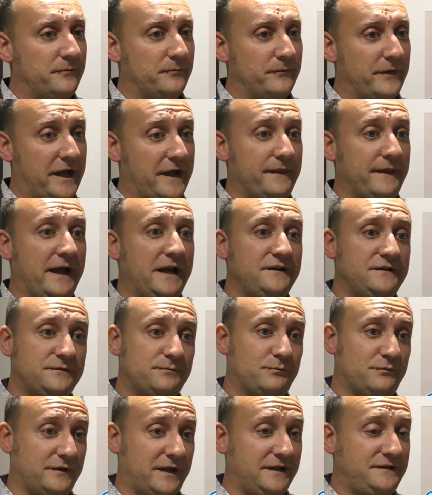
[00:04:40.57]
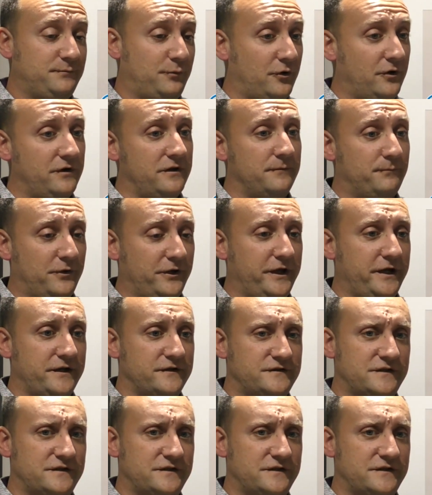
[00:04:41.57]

and that's part of the plan,